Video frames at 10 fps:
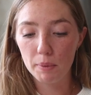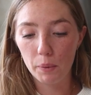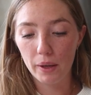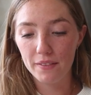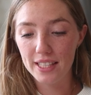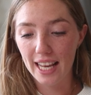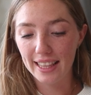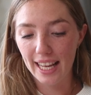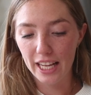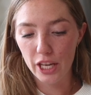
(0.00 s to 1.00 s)
is my way of
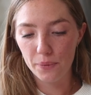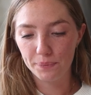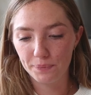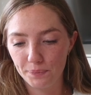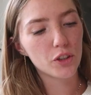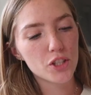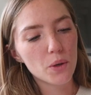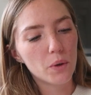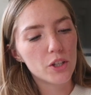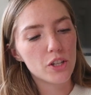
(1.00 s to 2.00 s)
saying thank you. First,
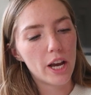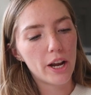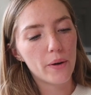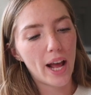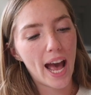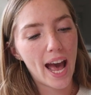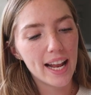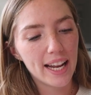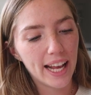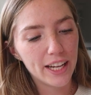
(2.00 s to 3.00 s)
I want to shout out
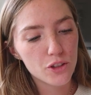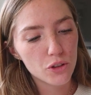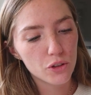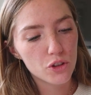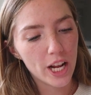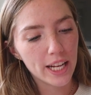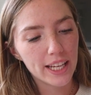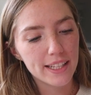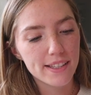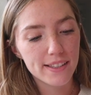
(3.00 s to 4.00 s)
at Angel
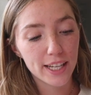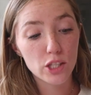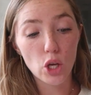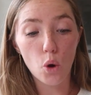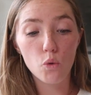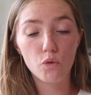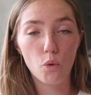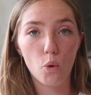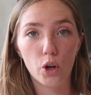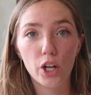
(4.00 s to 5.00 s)
Jenkins
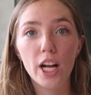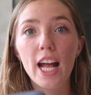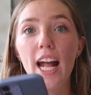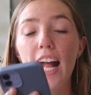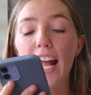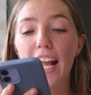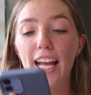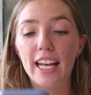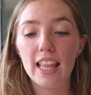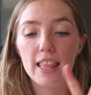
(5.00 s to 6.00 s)
604,
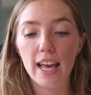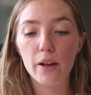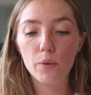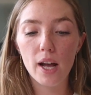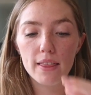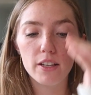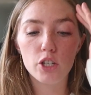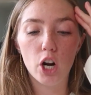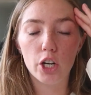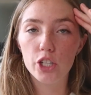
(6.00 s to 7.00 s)
and they read the
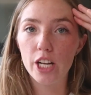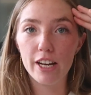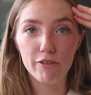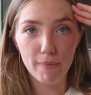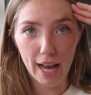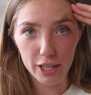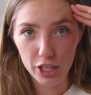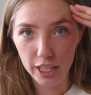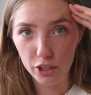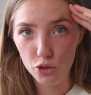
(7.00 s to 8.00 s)
Darker Shade of
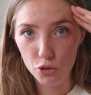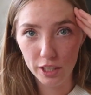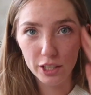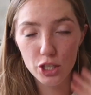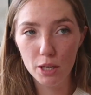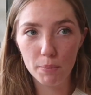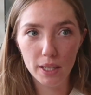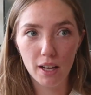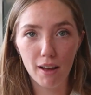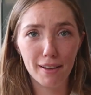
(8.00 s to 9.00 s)
Magic trilogy
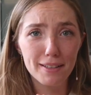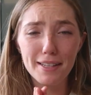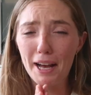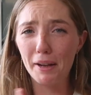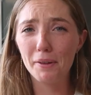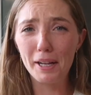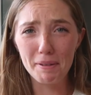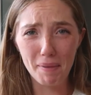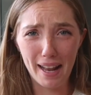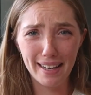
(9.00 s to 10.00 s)
because I
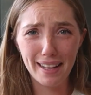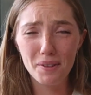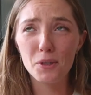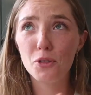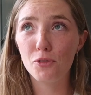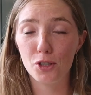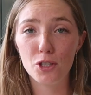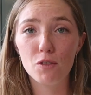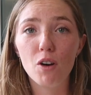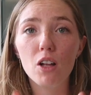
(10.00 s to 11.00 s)
recommended it, which
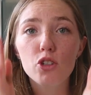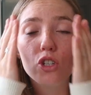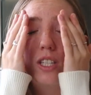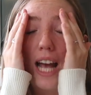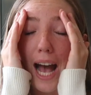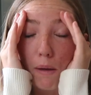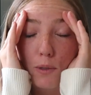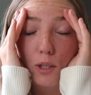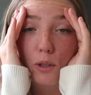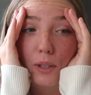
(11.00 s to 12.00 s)
first of all, just
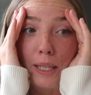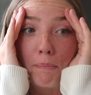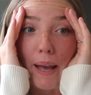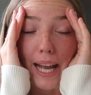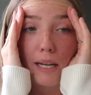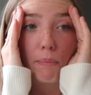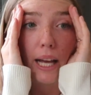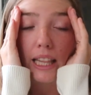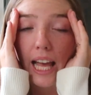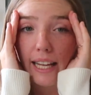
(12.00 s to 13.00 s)
absolutely made
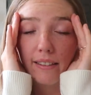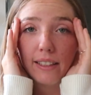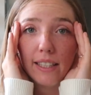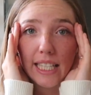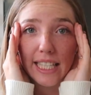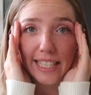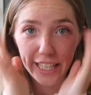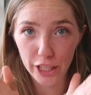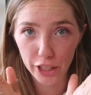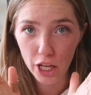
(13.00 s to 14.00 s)
my like
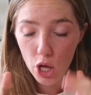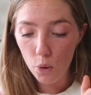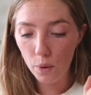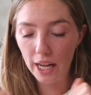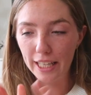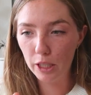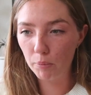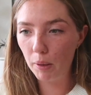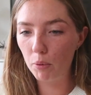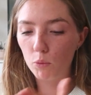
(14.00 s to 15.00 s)
year. When I
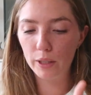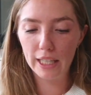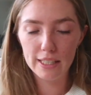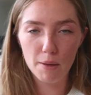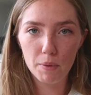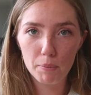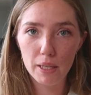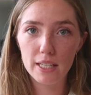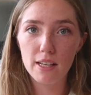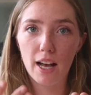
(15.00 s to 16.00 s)
hear people reading something
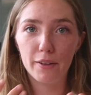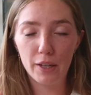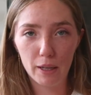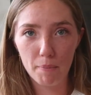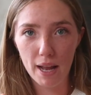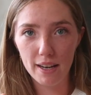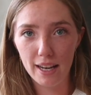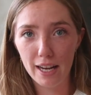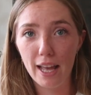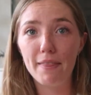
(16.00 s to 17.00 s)
because I
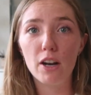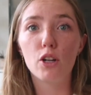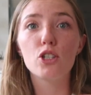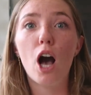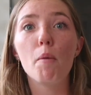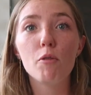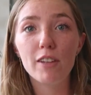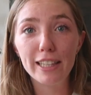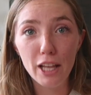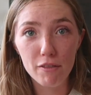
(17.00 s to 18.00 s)
recommended it, and then on top of
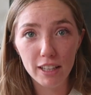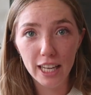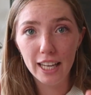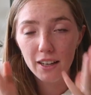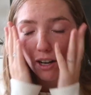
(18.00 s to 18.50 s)
it loving it,